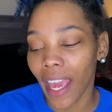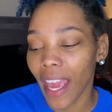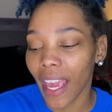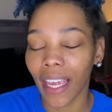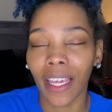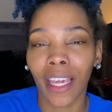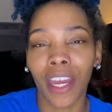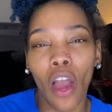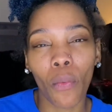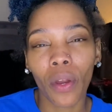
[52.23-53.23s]
And
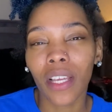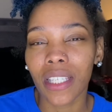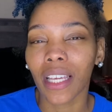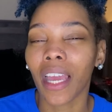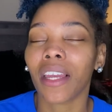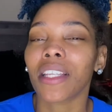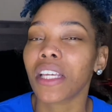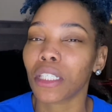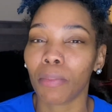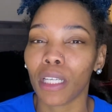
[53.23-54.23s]
I wanted to kind of
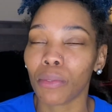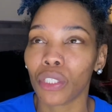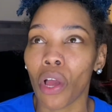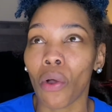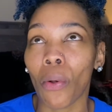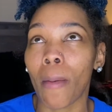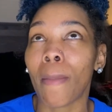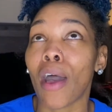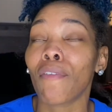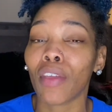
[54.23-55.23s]
touch base with y'all on
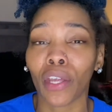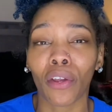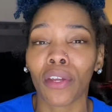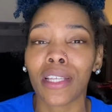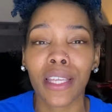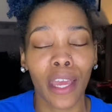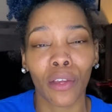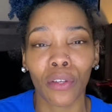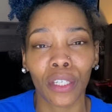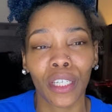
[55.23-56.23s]
my finger
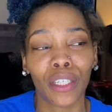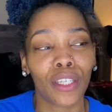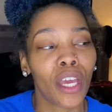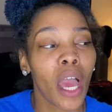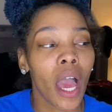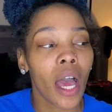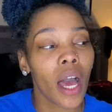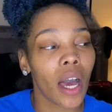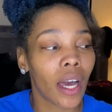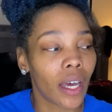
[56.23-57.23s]
detangling
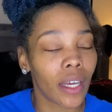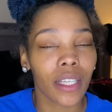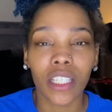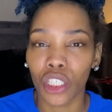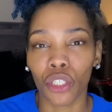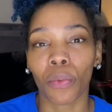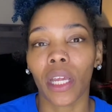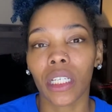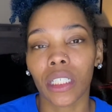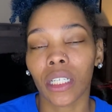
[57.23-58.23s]

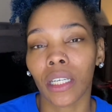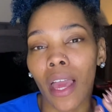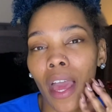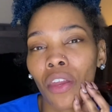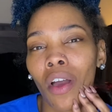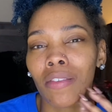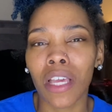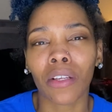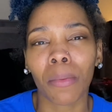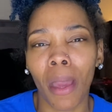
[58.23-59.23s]
situation. I know I've
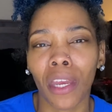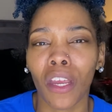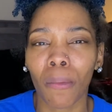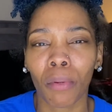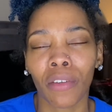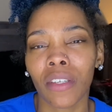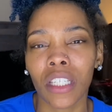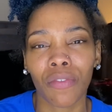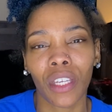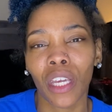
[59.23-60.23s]
talked about it in
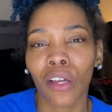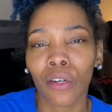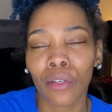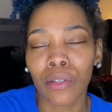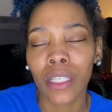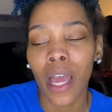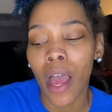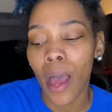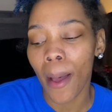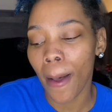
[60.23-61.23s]
previous videos,
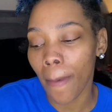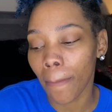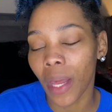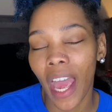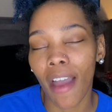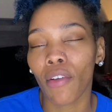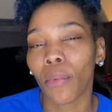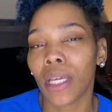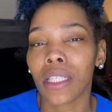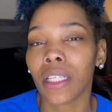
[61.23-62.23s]
but I haven't
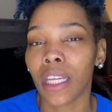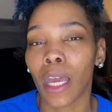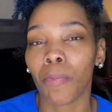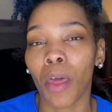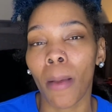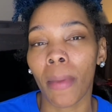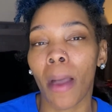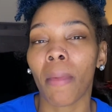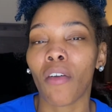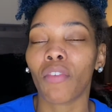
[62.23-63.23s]
went into depth about
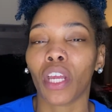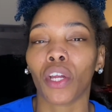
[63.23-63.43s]
my finger